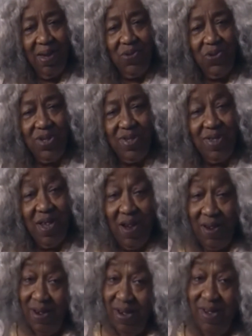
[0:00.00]
And we
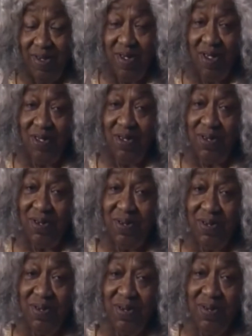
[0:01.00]
stared at each other